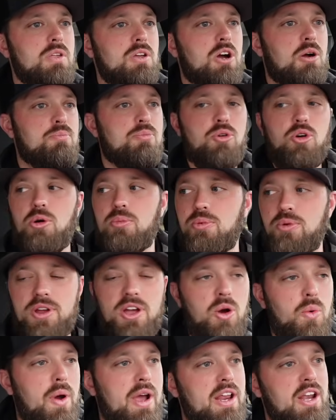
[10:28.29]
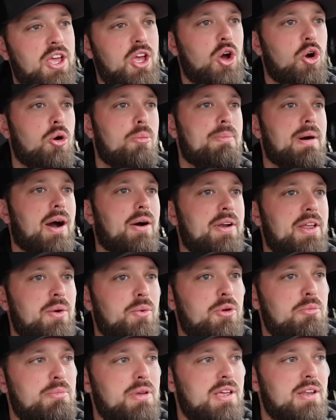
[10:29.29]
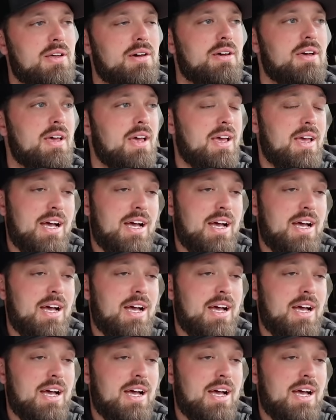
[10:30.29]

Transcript: appropriate way to go about it would be to,